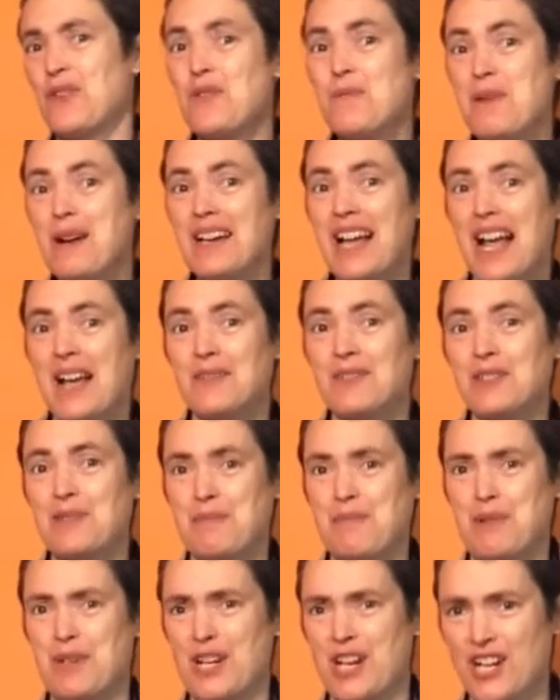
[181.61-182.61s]
you might have
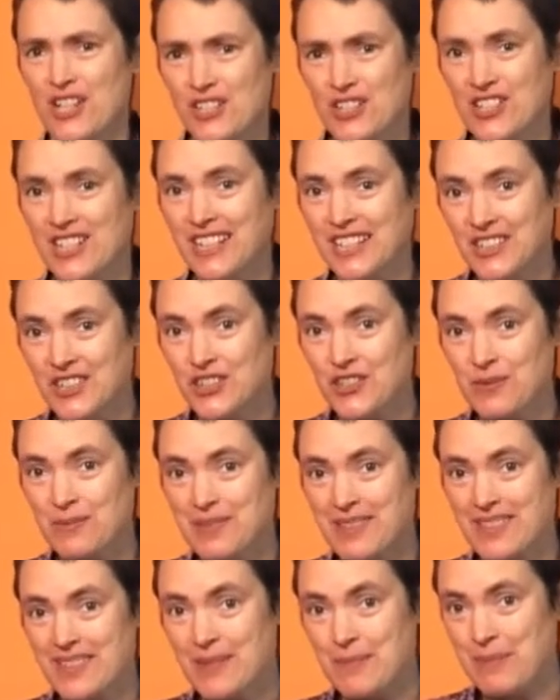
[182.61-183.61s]
some percussion
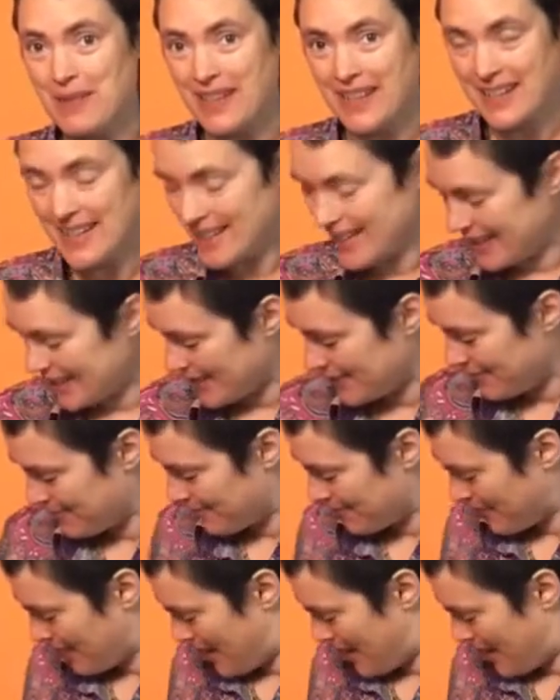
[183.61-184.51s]
instruments to play again.